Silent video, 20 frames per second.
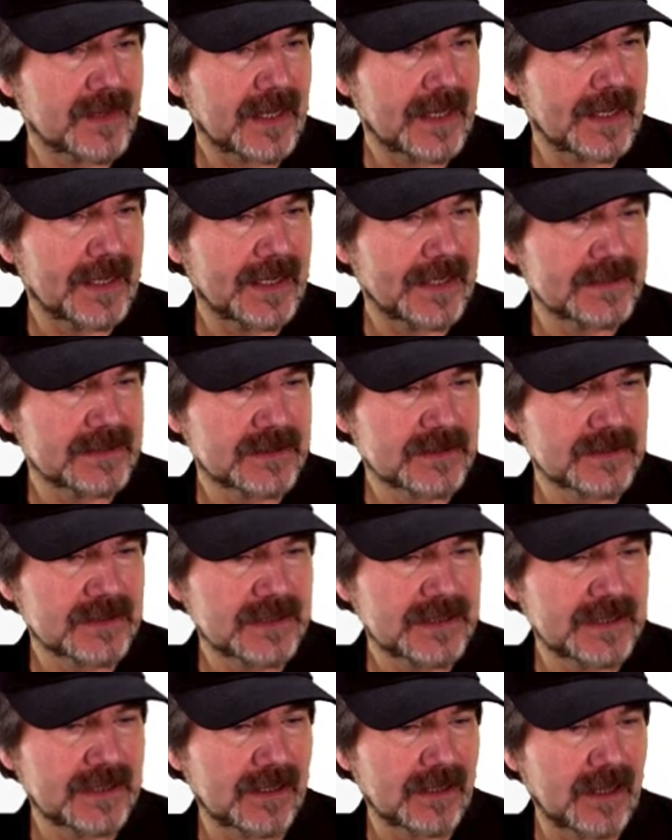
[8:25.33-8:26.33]
as you can see,
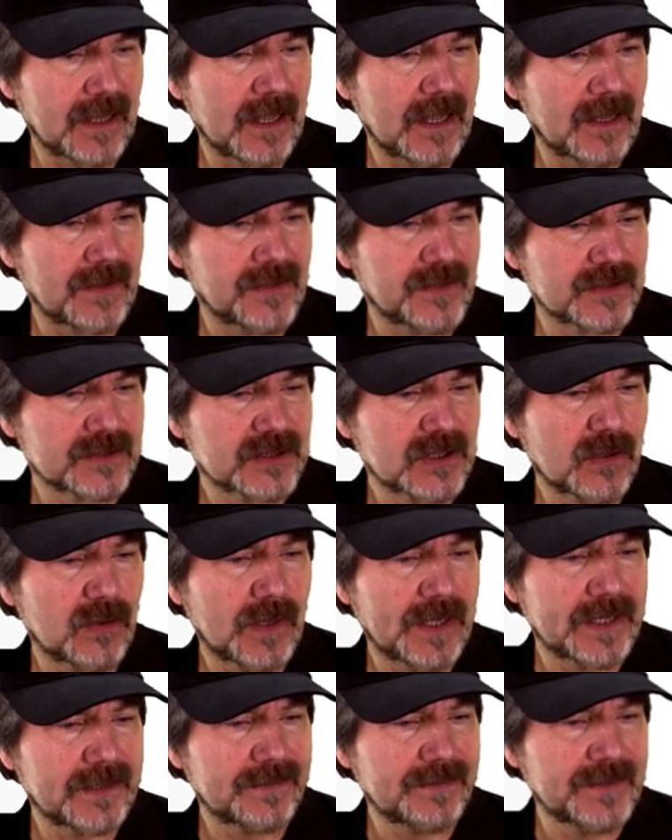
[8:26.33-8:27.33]
uh, there's quite
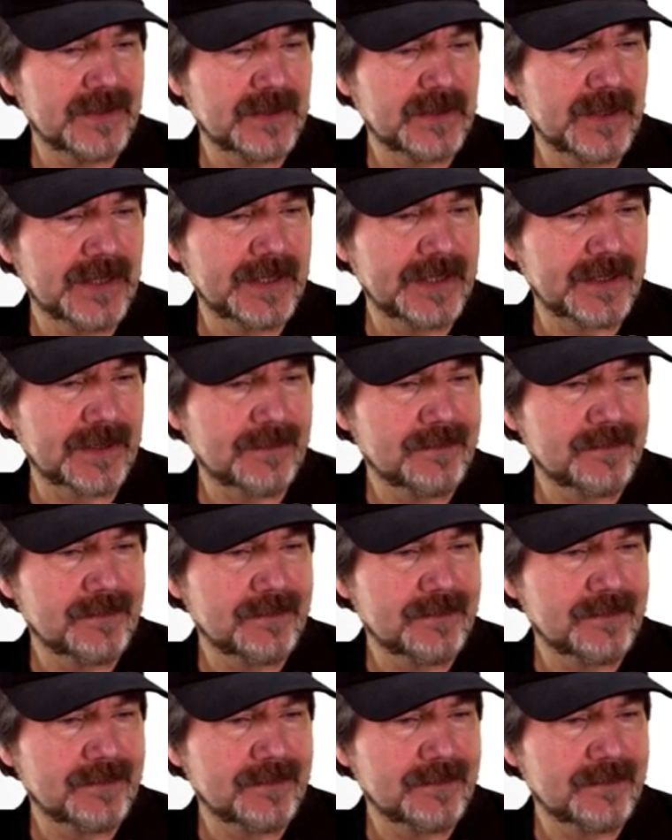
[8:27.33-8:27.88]
a few here,